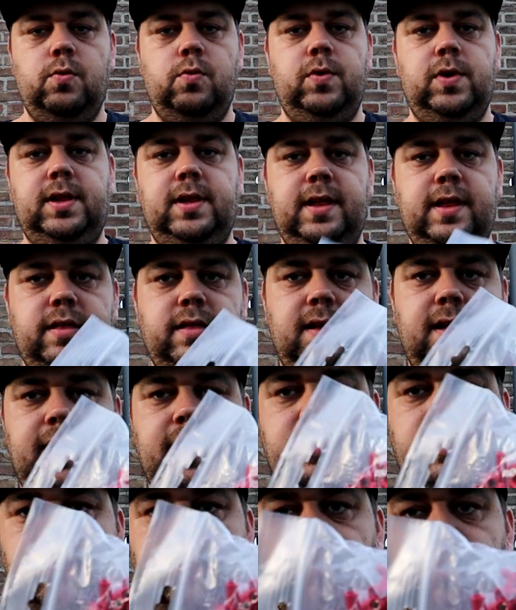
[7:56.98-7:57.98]
with these
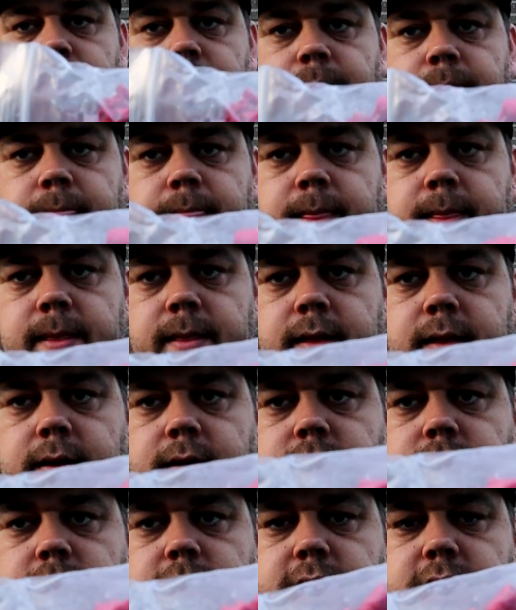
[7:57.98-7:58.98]
things.
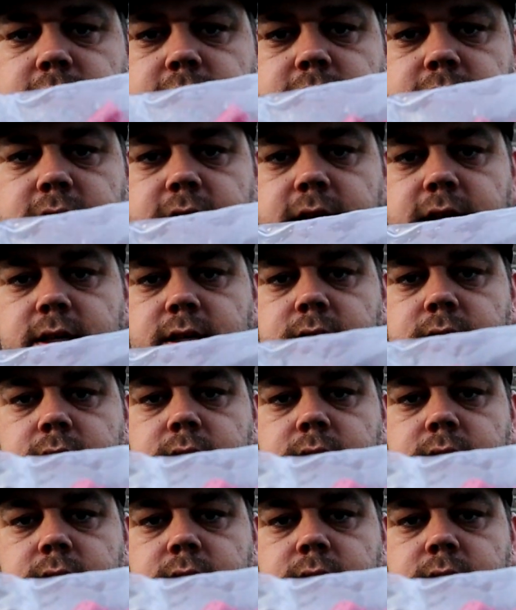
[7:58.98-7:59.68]
As you can see,